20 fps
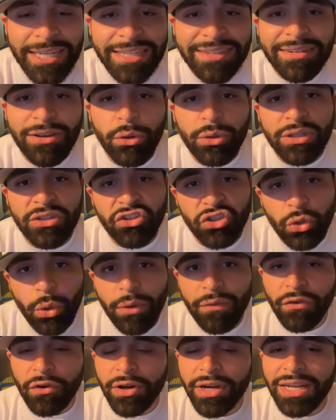does hold in
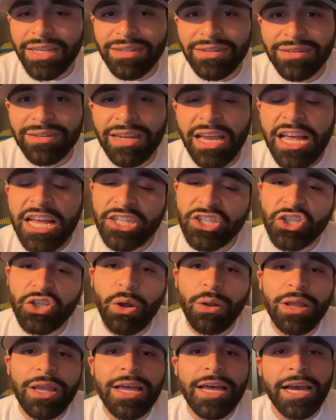store for us.
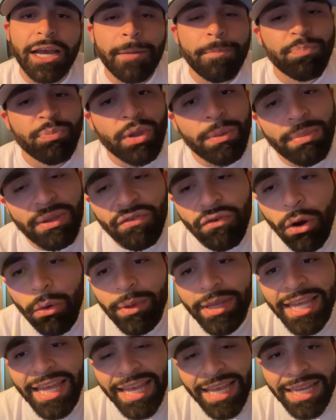So look, before
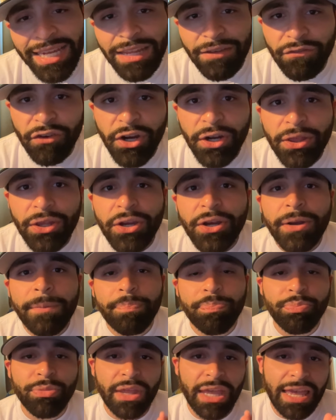we get any further,
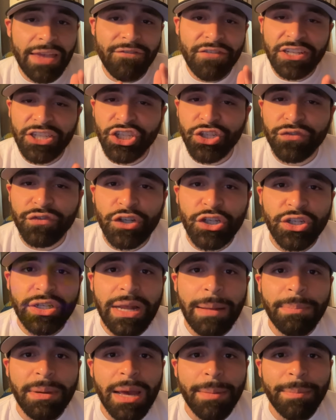if it's your first time